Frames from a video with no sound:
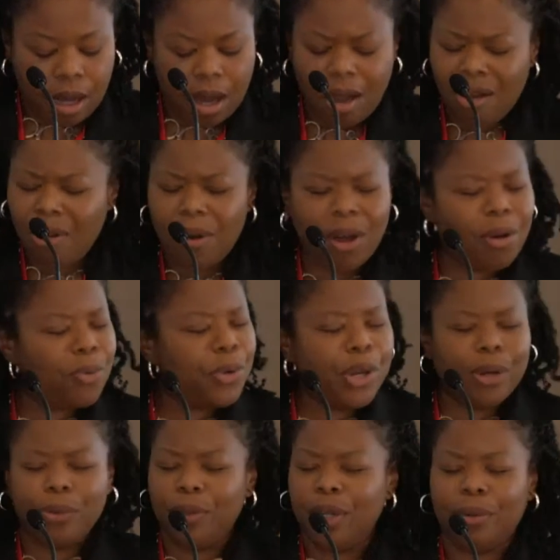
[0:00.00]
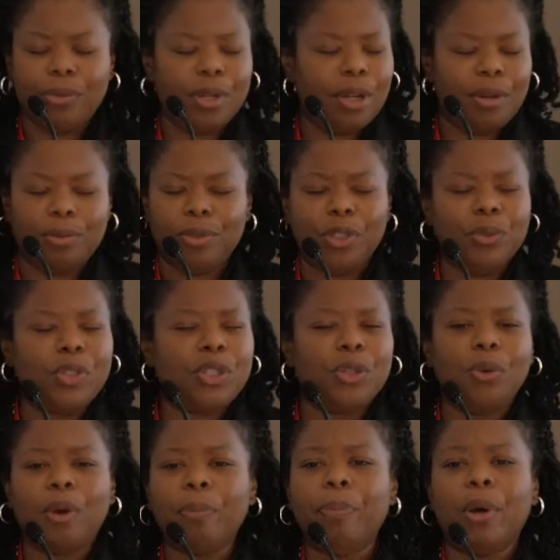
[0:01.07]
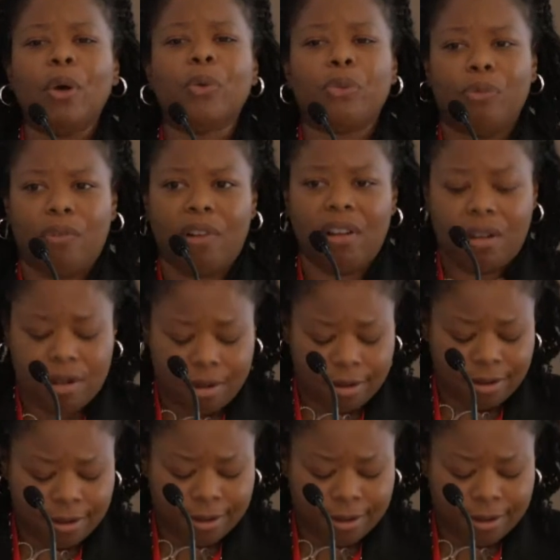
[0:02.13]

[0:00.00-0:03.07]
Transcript: Oh, no, no, no, you two are both wrong.